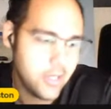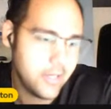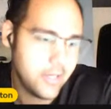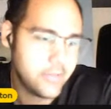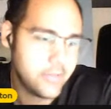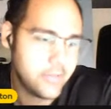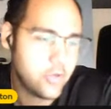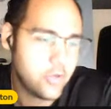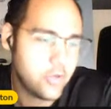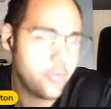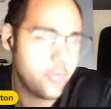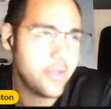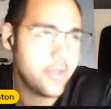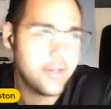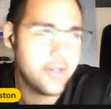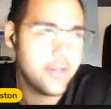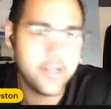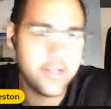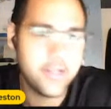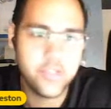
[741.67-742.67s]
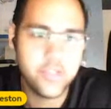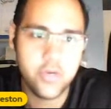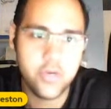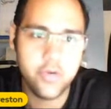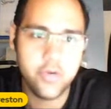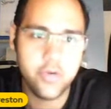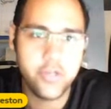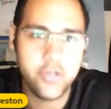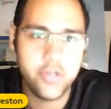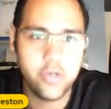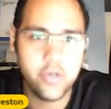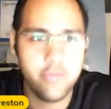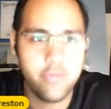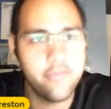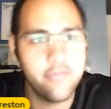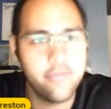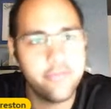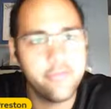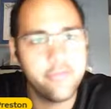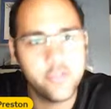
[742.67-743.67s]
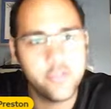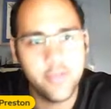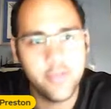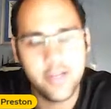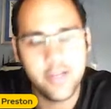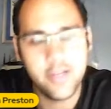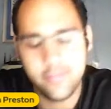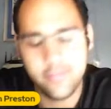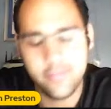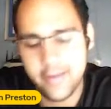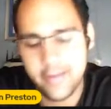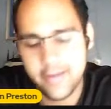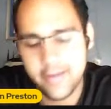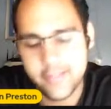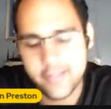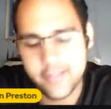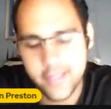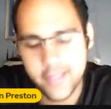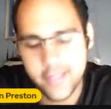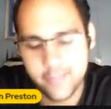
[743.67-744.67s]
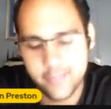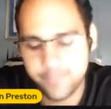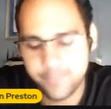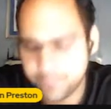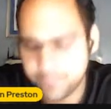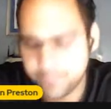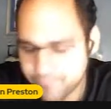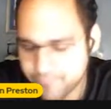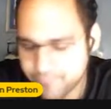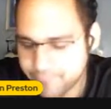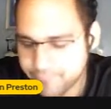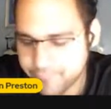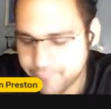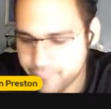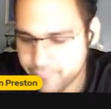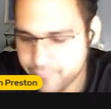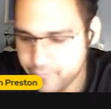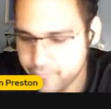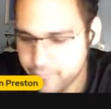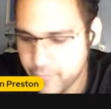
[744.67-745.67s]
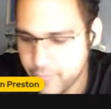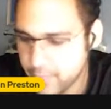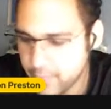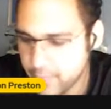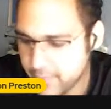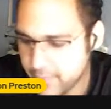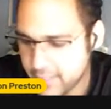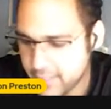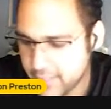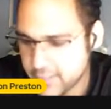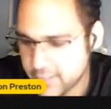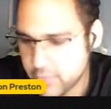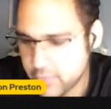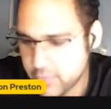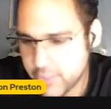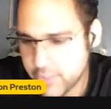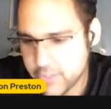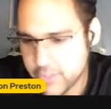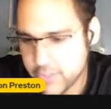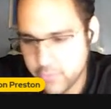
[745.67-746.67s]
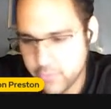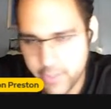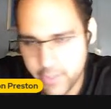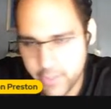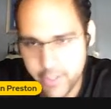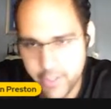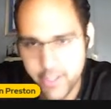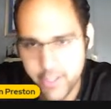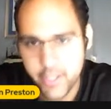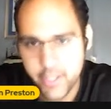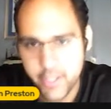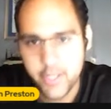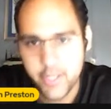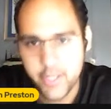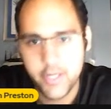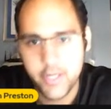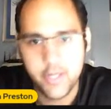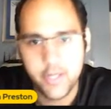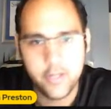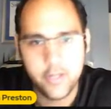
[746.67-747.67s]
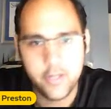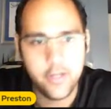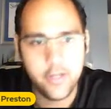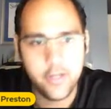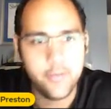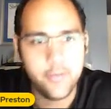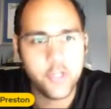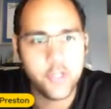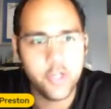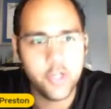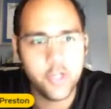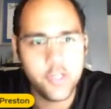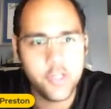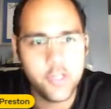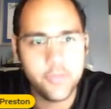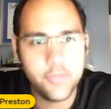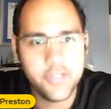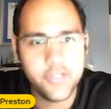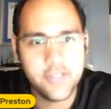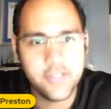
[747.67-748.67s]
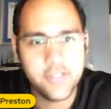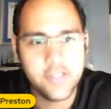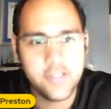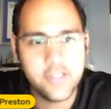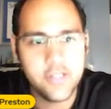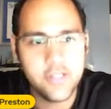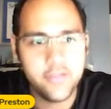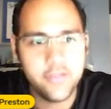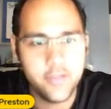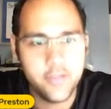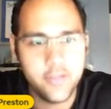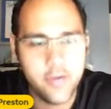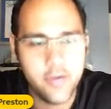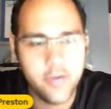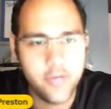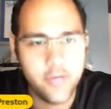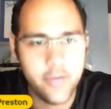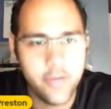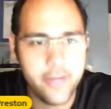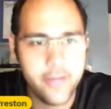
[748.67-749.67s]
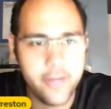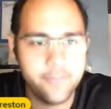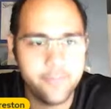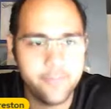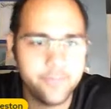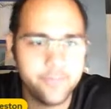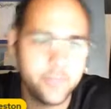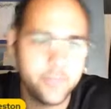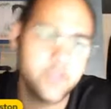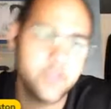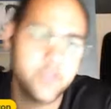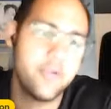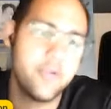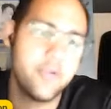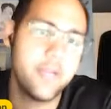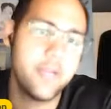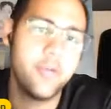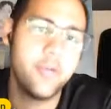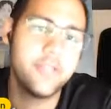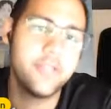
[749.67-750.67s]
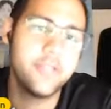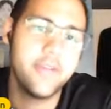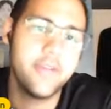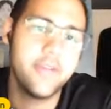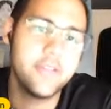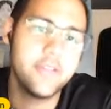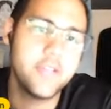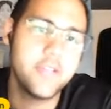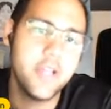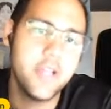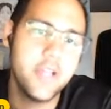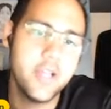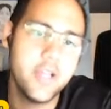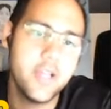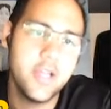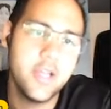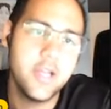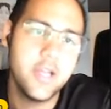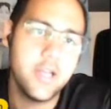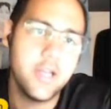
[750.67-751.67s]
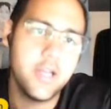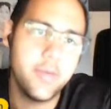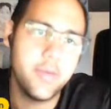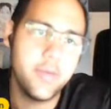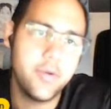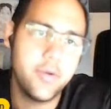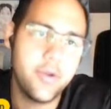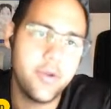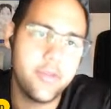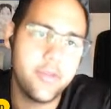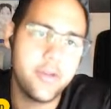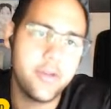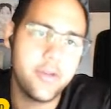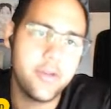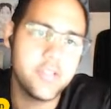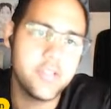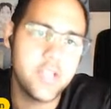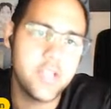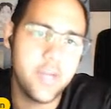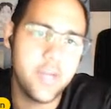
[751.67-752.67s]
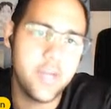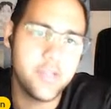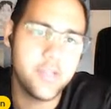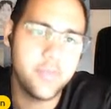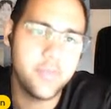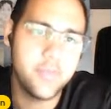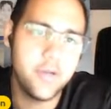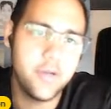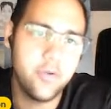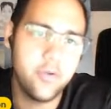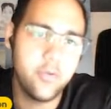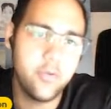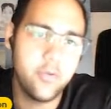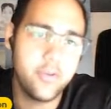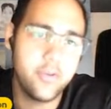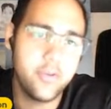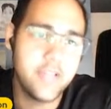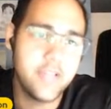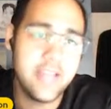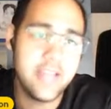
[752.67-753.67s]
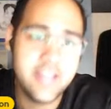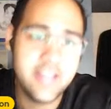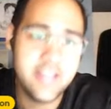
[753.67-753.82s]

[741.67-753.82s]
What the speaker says: let's hope that the next generation of Jamaican players can be in a situation where the opportunity presents itself in the right way. So Reggae Boys fans, let me know your thoughts in the comments below. 10